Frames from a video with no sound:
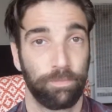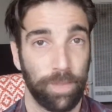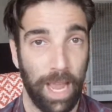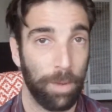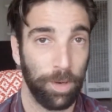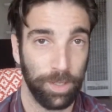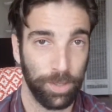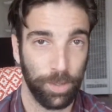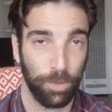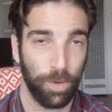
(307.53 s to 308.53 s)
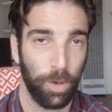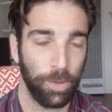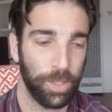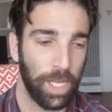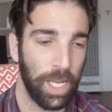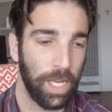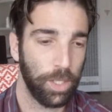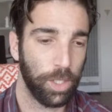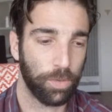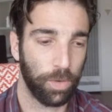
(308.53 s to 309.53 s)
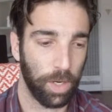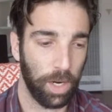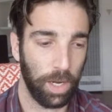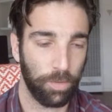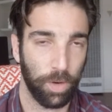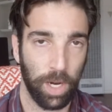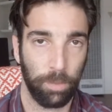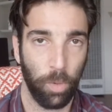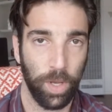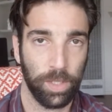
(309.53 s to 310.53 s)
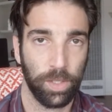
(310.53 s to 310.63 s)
cameras or 2 phones just for a couple weeks,